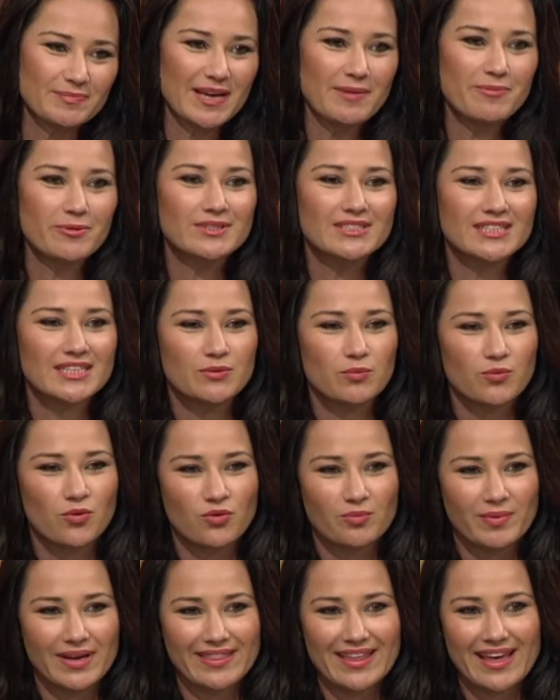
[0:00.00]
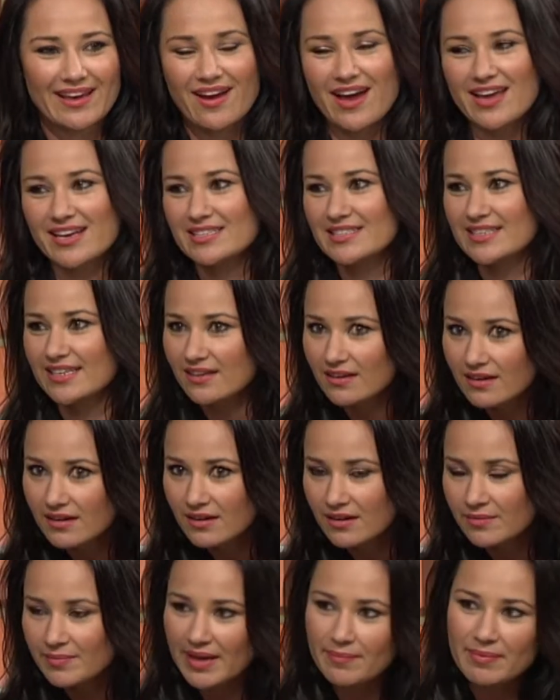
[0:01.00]
People did warn me. They kind of said,
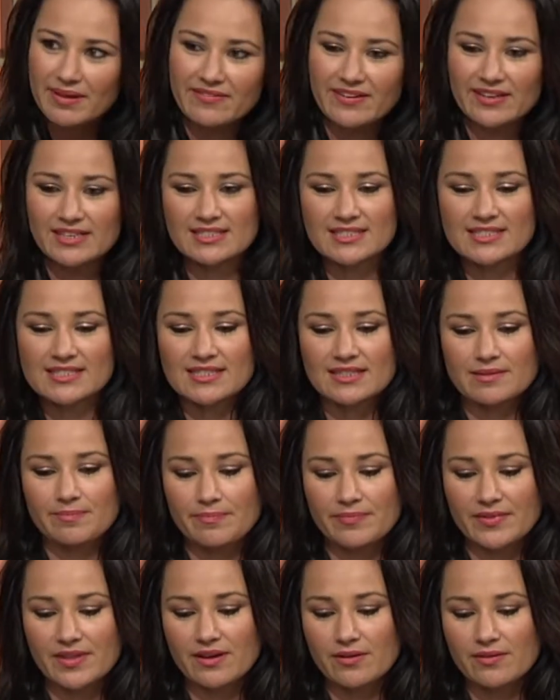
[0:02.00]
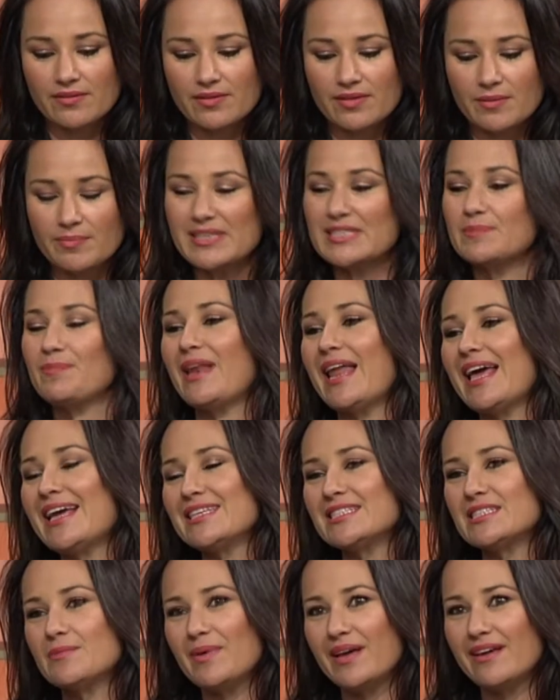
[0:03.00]
oh, maybe Venice isn't the, the best
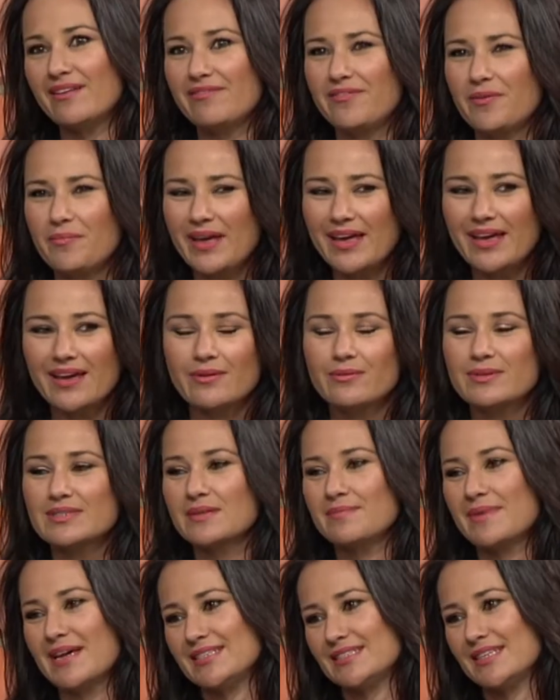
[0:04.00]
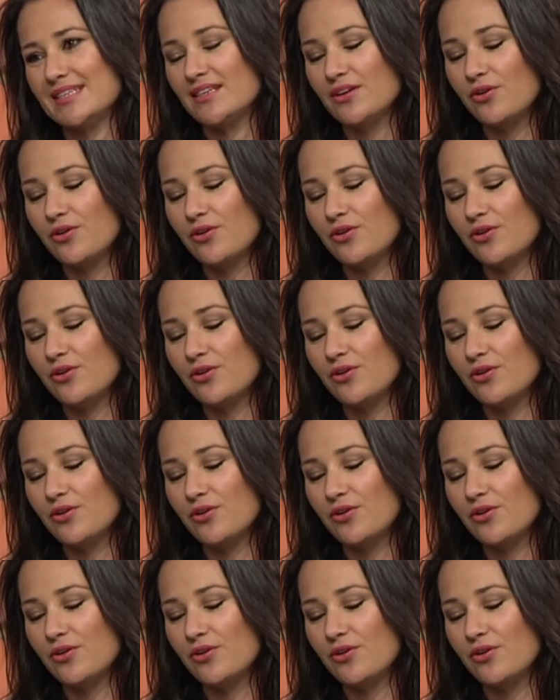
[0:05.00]
place. But for me, it was amazing.